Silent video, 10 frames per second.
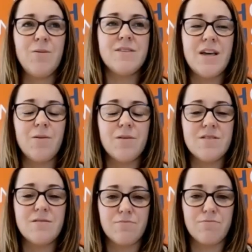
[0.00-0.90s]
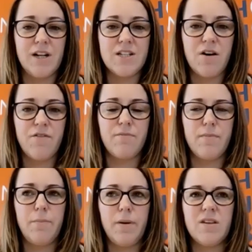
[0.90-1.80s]
was really tough
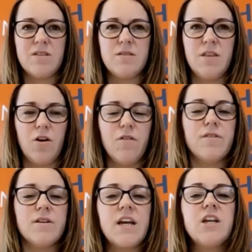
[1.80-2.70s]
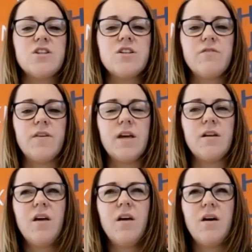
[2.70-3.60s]
for me because the confrontation of it,